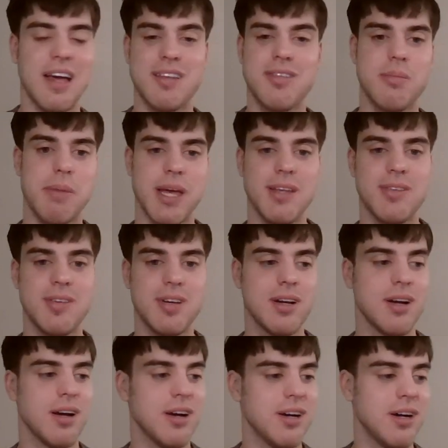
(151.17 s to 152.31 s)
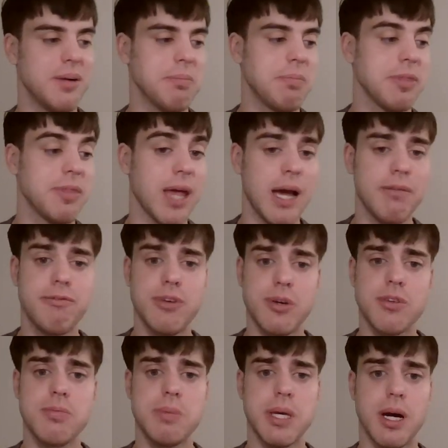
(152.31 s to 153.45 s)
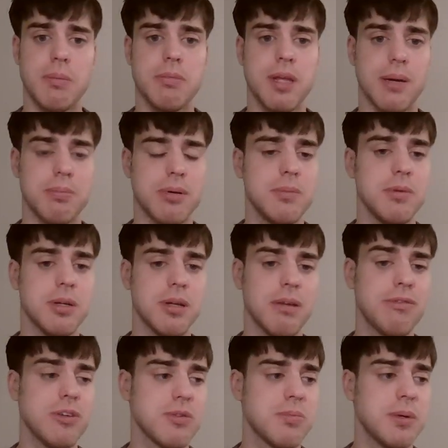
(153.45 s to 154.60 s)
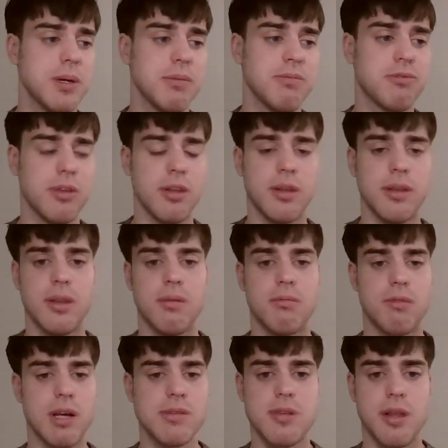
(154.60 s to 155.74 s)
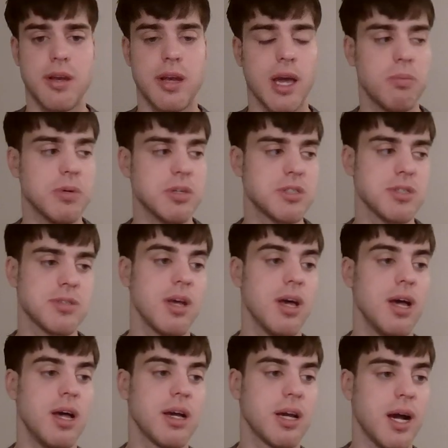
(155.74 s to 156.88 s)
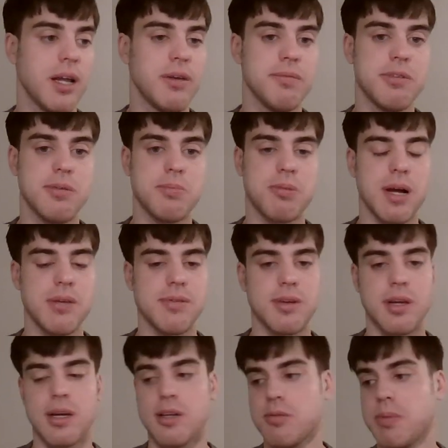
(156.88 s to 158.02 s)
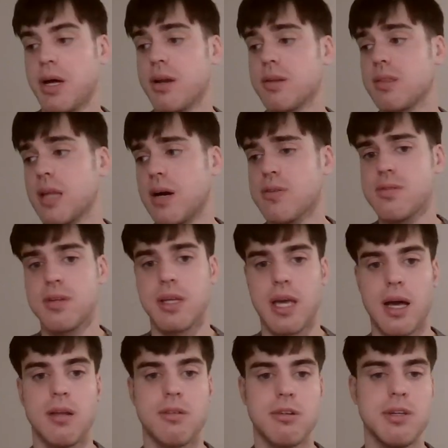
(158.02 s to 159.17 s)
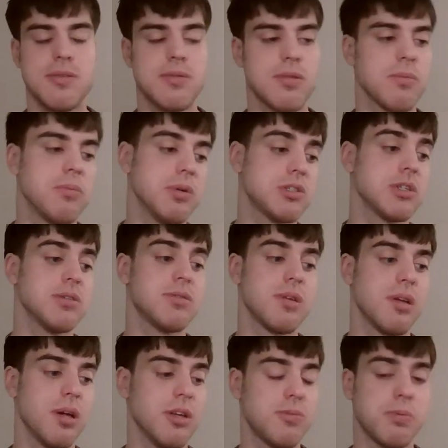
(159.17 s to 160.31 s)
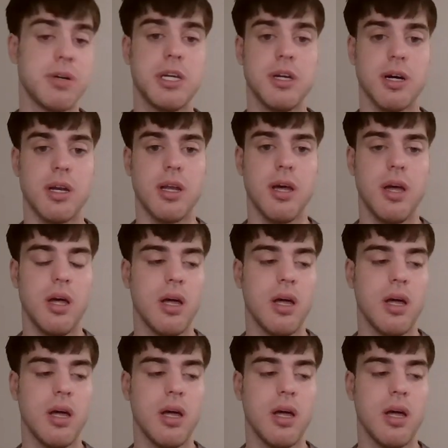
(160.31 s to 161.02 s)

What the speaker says: It's amazing. That fills me up. That fills me up for the rest of the day, which is kind of surprising. It's about 1,000 calories, which is pretty good.